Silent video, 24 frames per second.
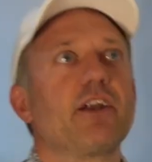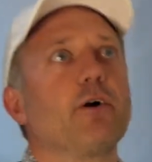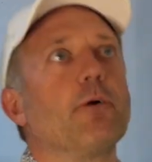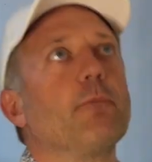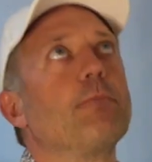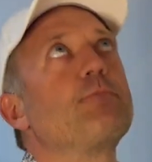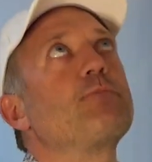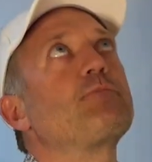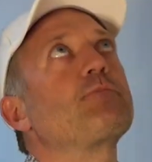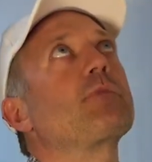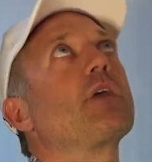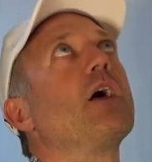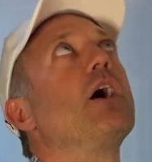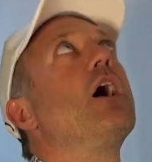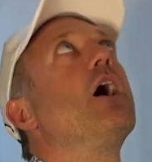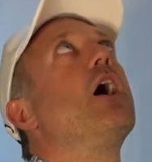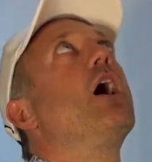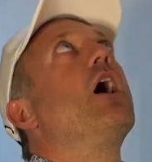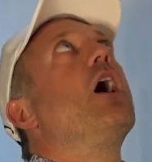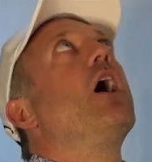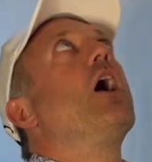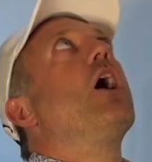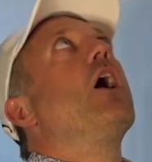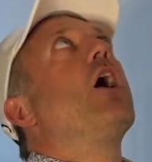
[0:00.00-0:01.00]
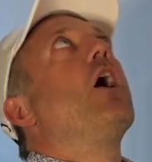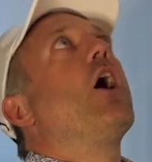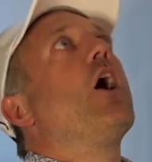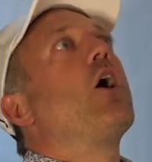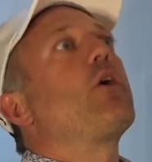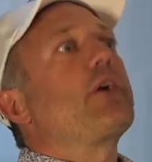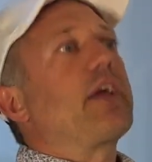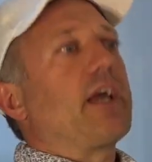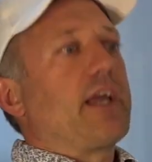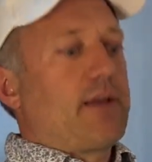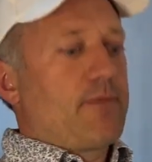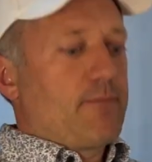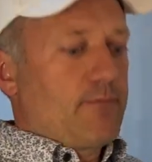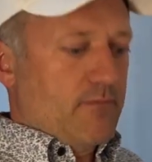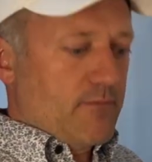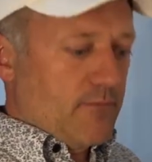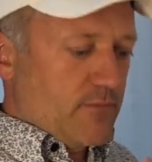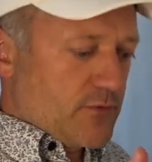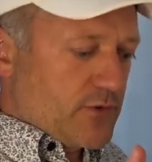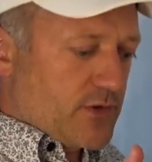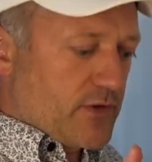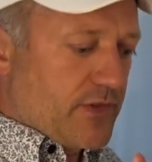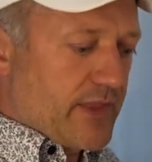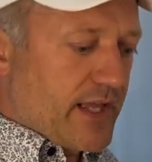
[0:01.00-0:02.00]
know. Okay,
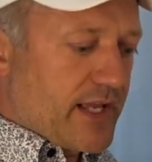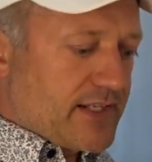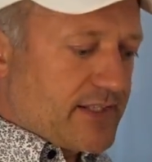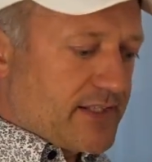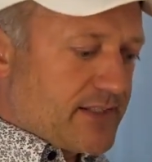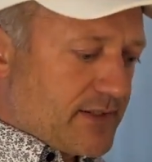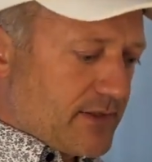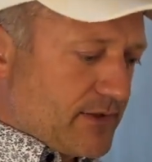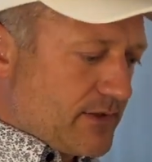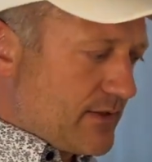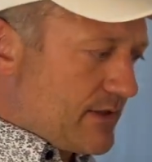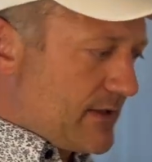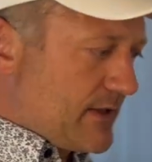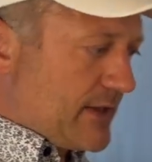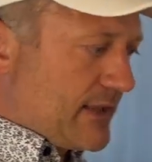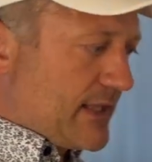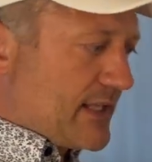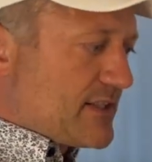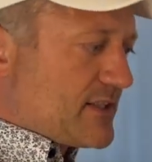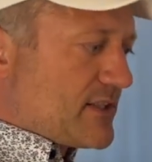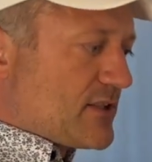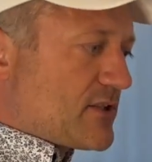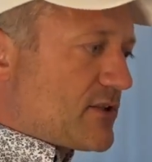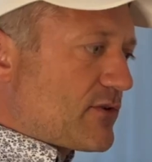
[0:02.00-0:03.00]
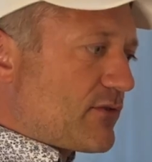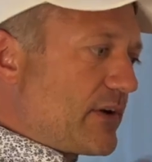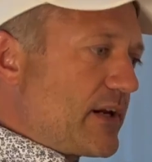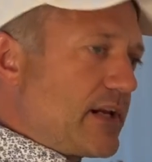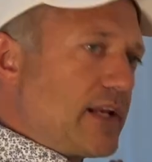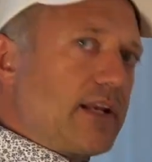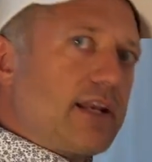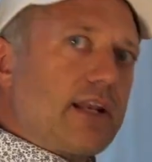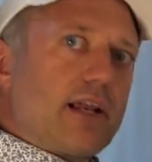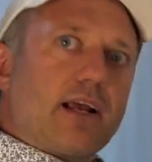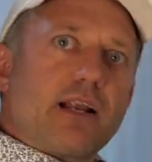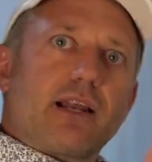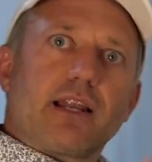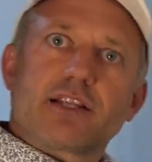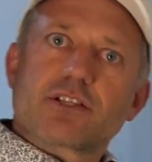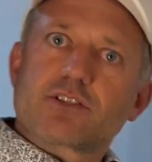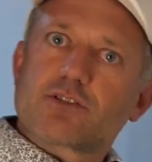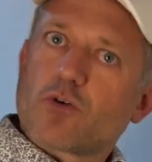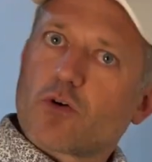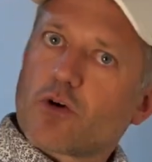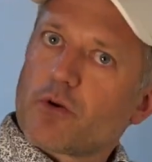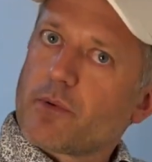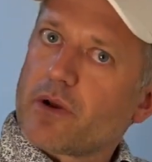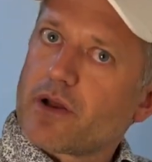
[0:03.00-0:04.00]
so that's the screen. Let's
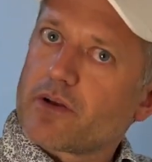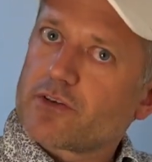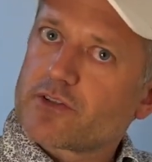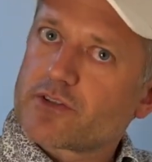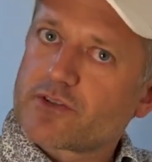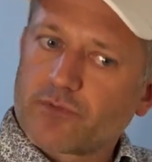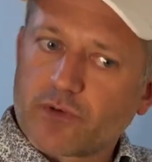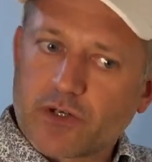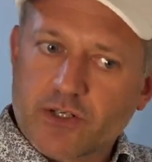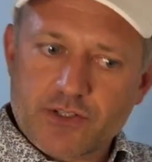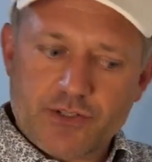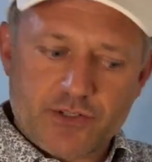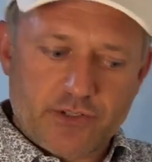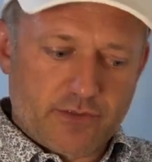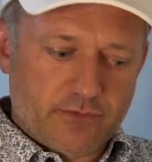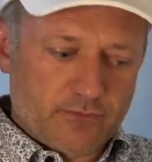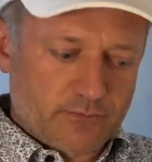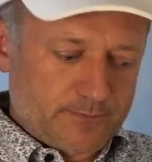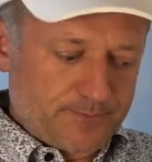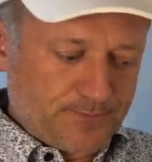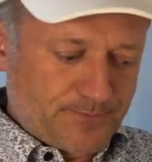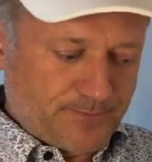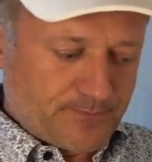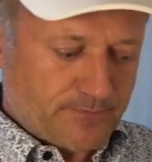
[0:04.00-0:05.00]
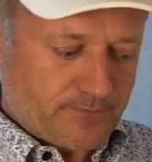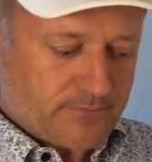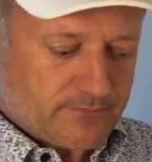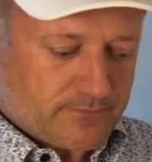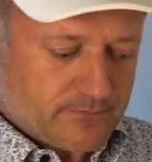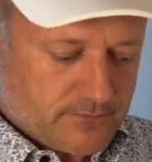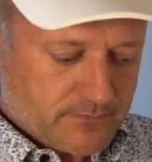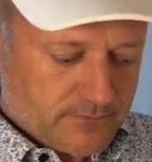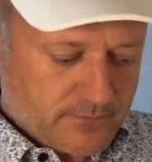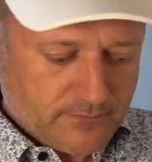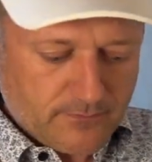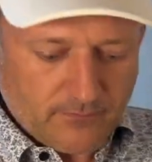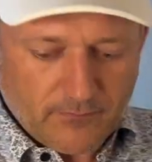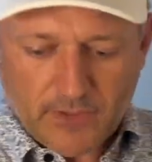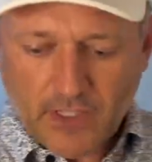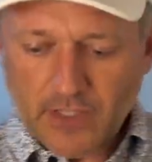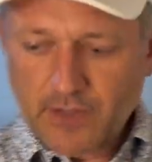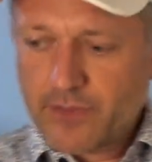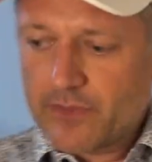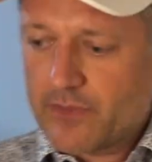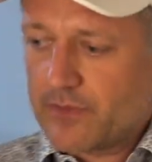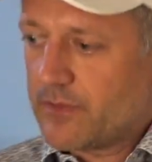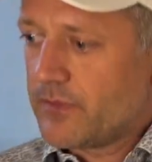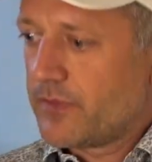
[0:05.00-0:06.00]
talk about the structure.
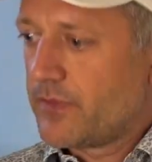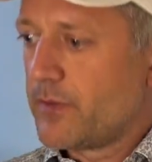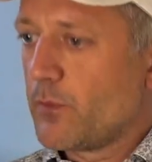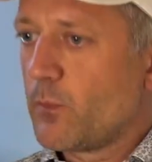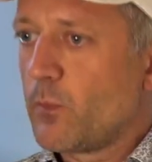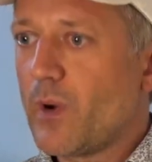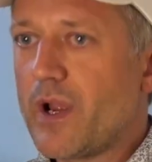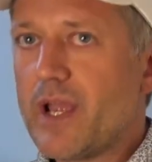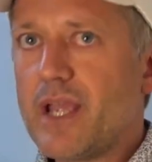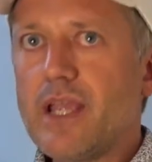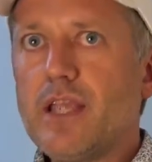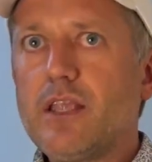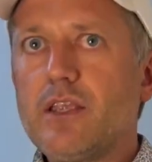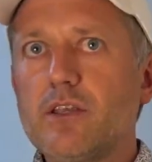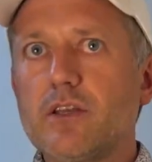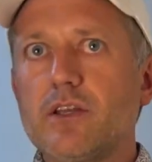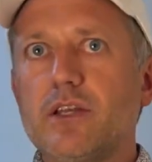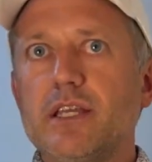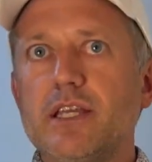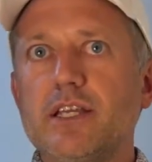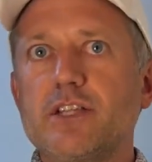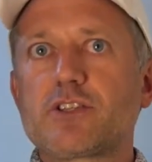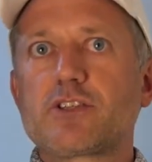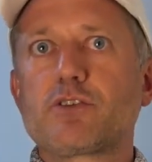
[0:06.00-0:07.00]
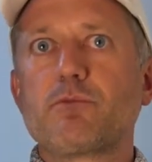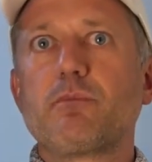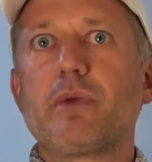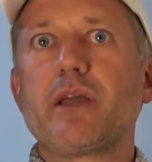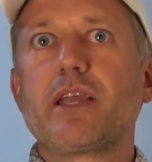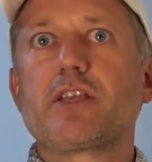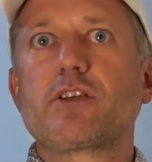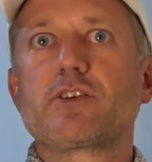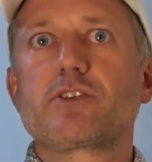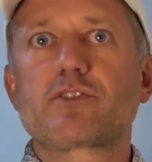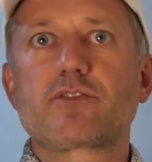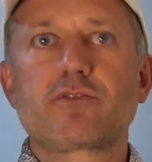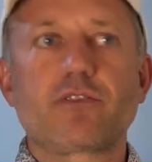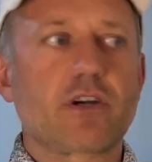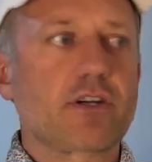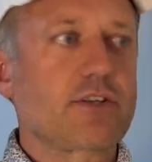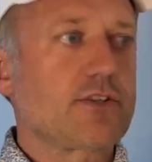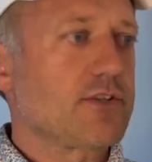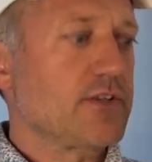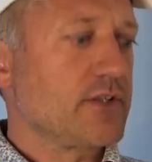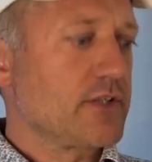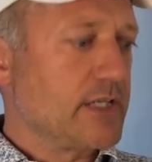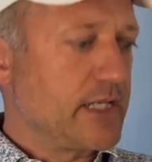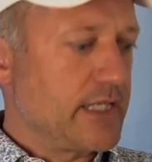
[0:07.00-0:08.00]
The way you need to make your
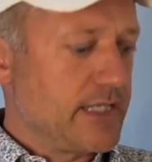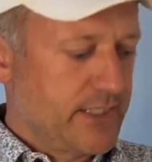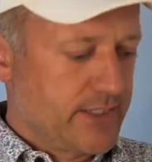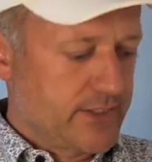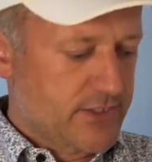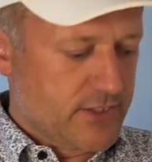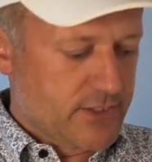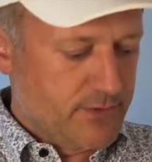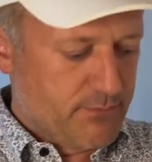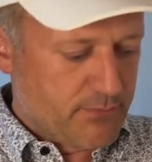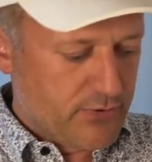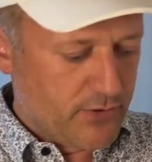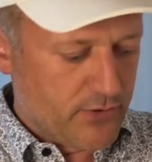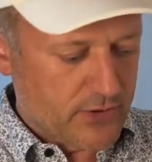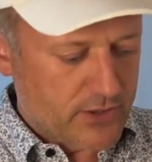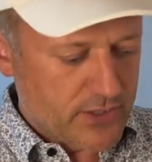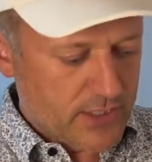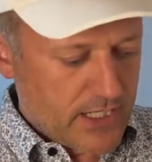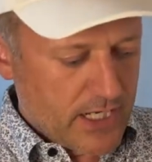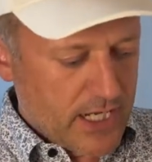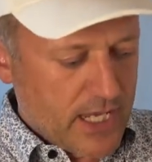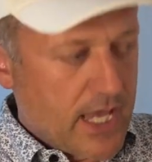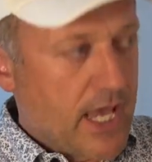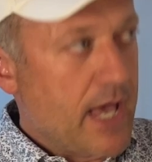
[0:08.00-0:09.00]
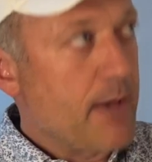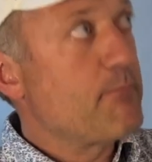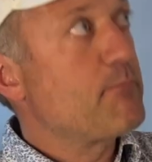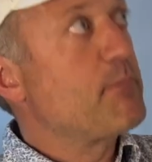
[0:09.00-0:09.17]
structure is to put a